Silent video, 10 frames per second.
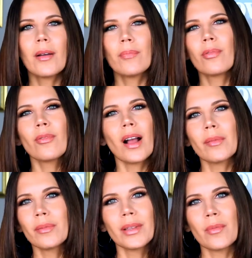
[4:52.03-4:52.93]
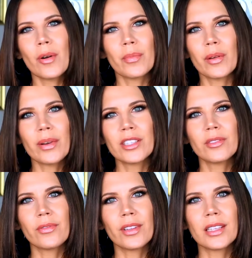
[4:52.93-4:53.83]
I probably won't be
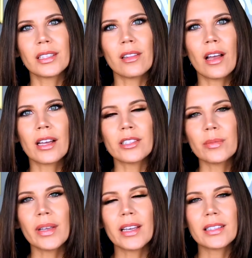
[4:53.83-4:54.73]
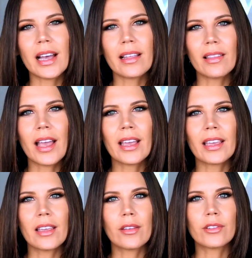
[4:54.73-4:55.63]
reaching for this a lot just because I
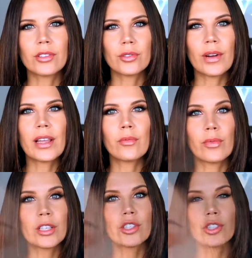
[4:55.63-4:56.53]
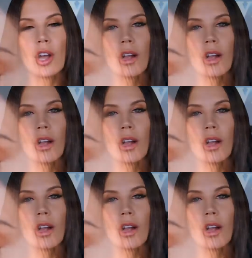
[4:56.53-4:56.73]
like either straight rich